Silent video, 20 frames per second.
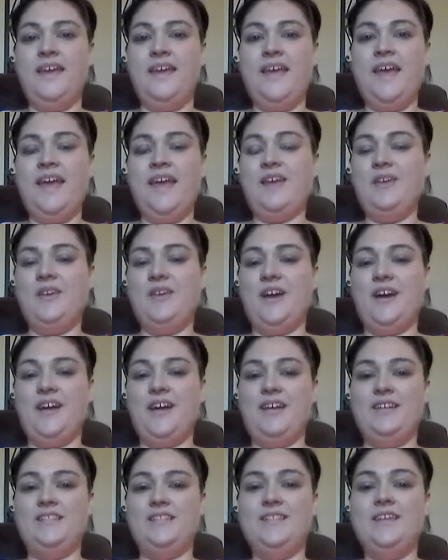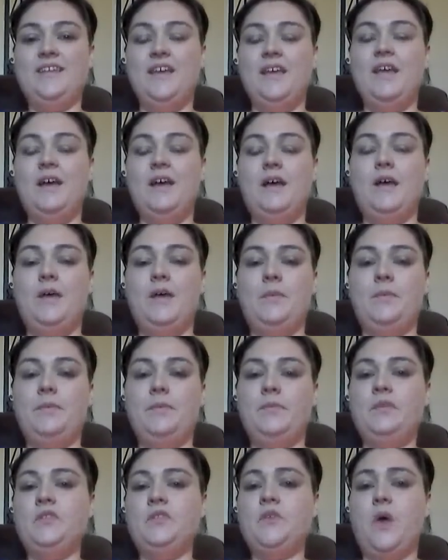Hey you guys,
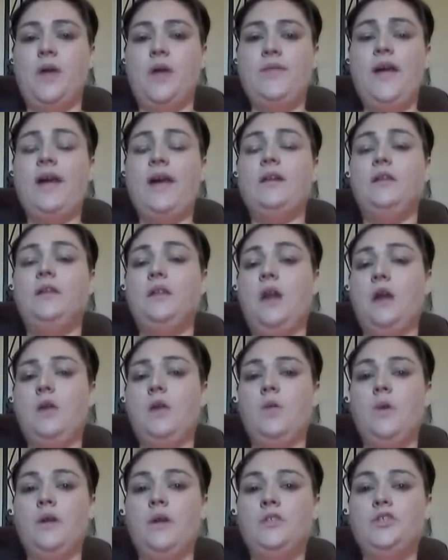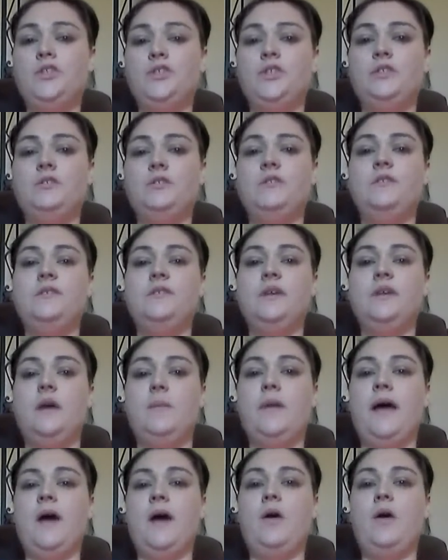so I've had a lot of questions
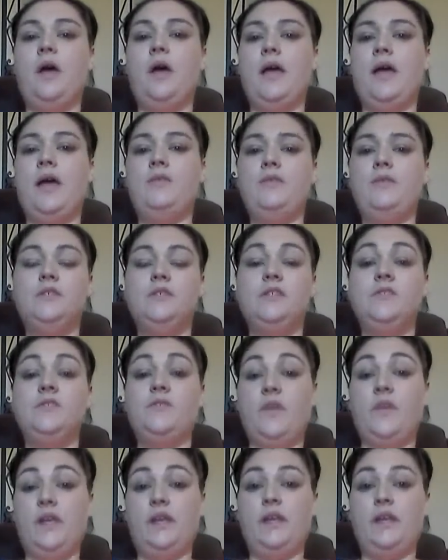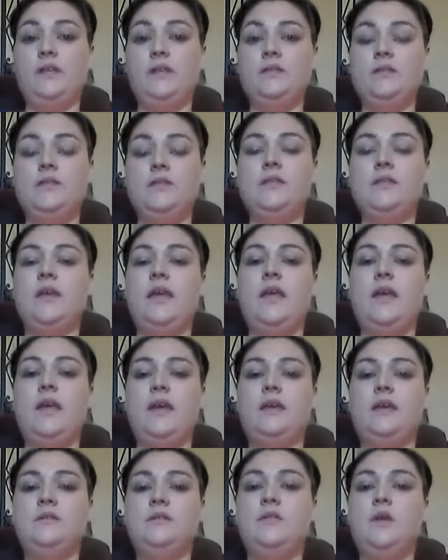about Evan's feedings
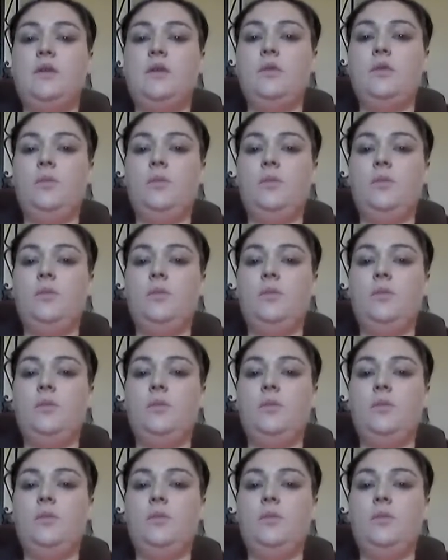and